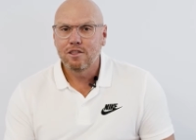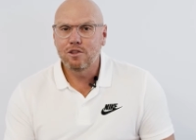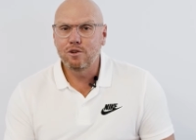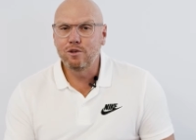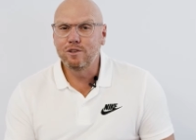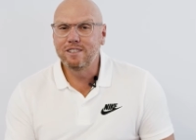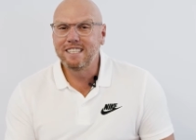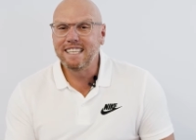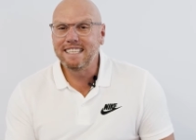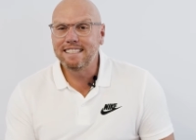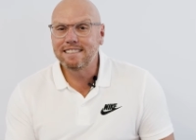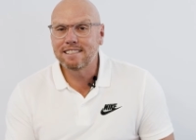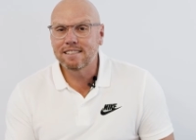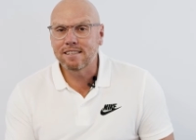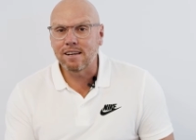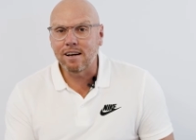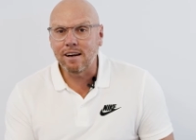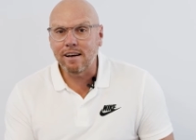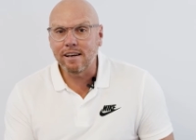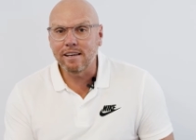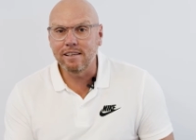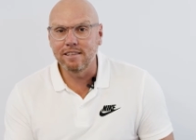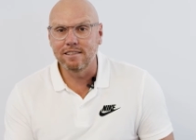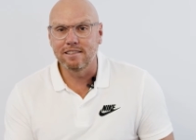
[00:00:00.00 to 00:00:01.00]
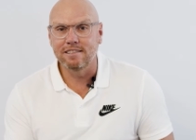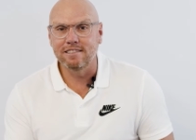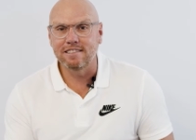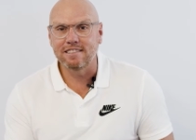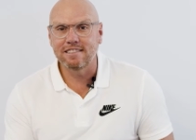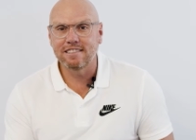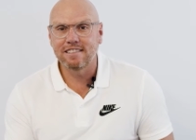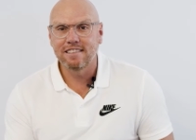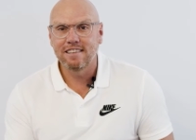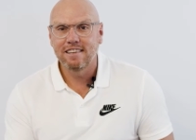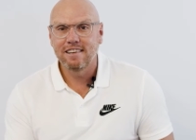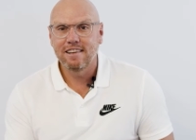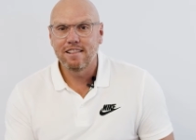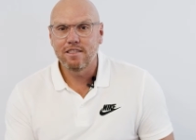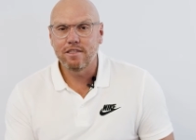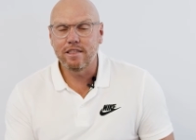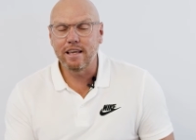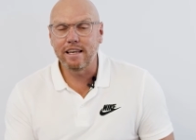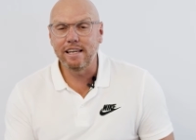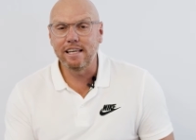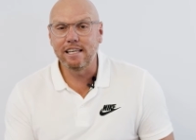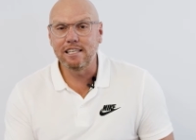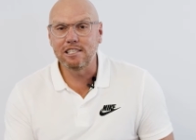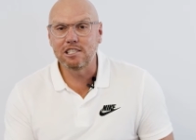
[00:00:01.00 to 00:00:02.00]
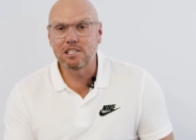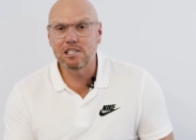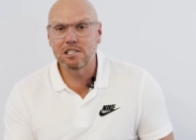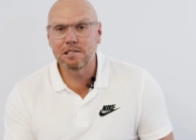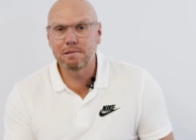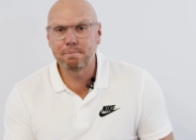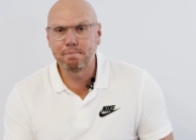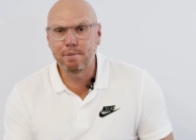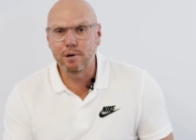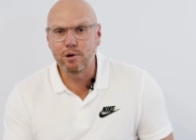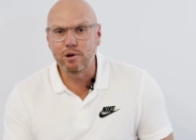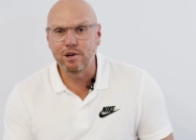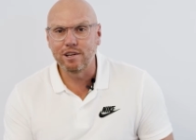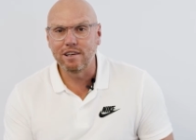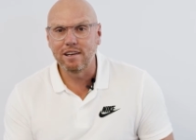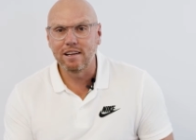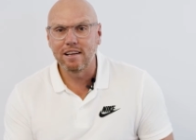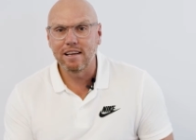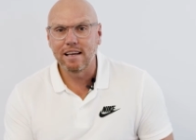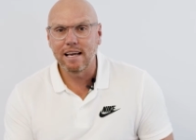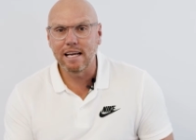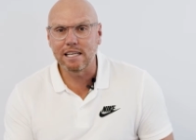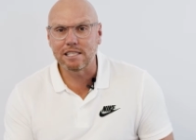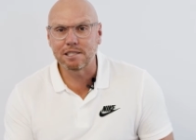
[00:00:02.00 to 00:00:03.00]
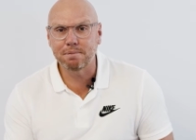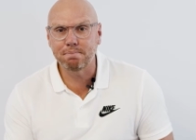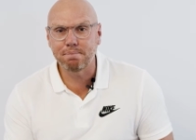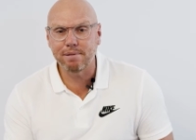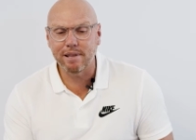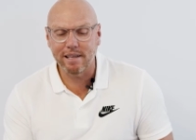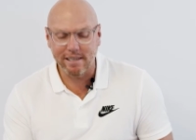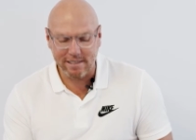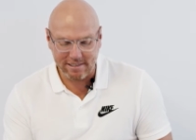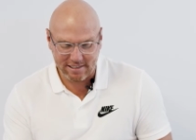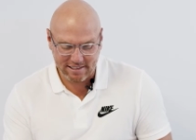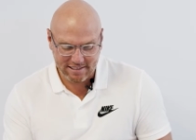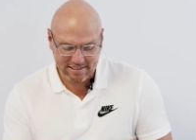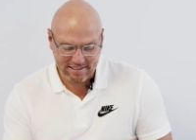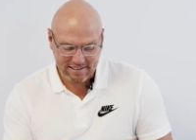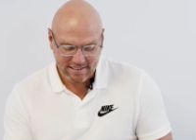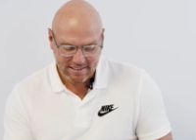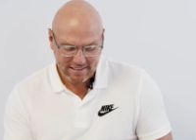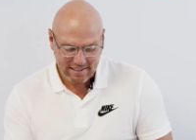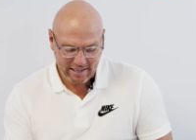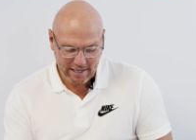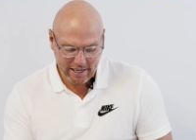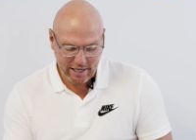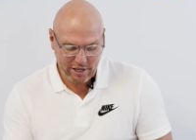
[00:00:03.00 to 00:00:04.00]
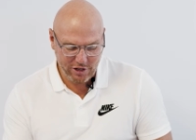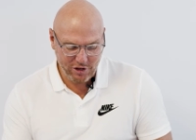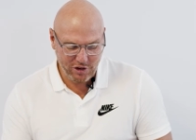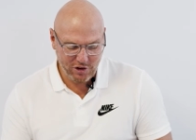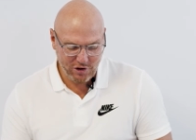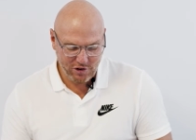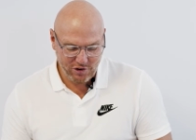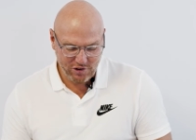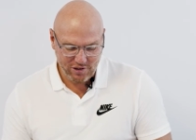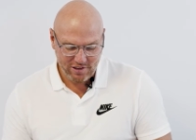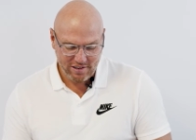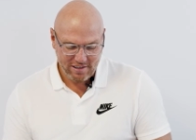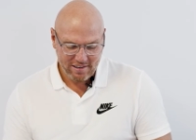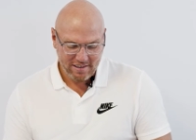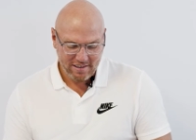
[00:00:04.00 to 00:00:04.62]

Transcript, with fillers: through desires that His Spirit has placed in you?